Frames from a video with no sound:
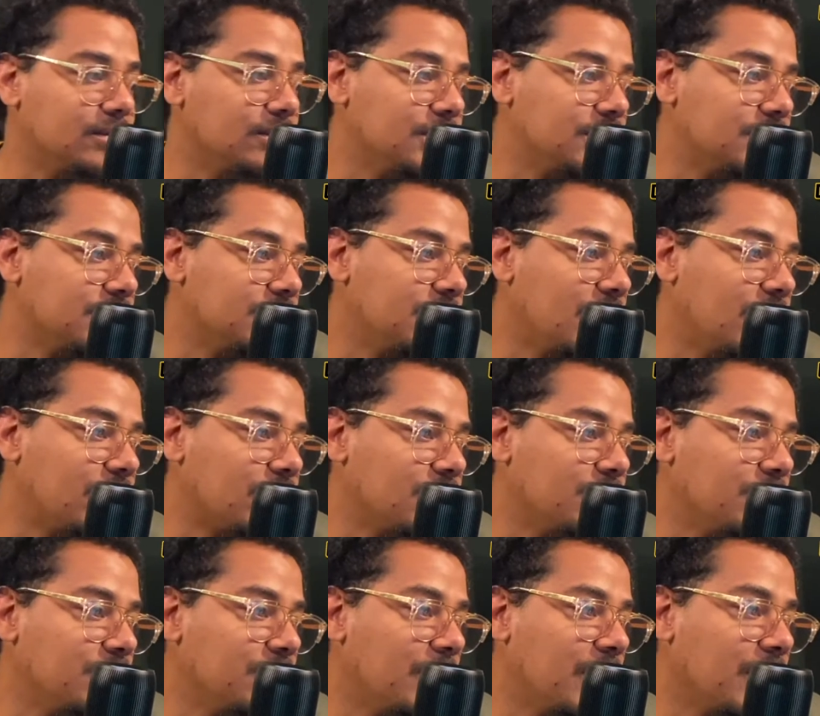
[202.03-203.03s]
should definitely be
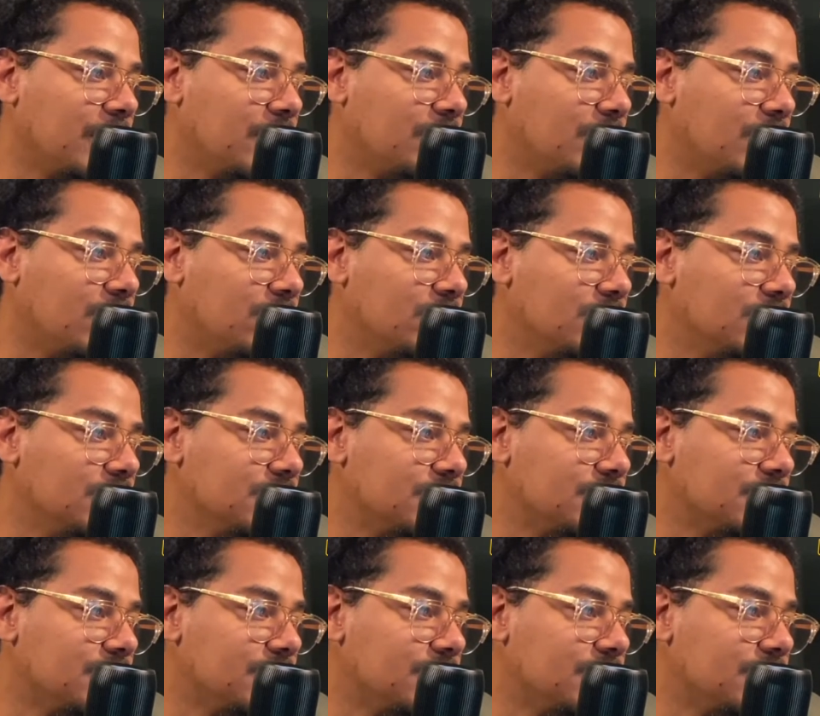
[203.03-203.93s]
making more wood shit.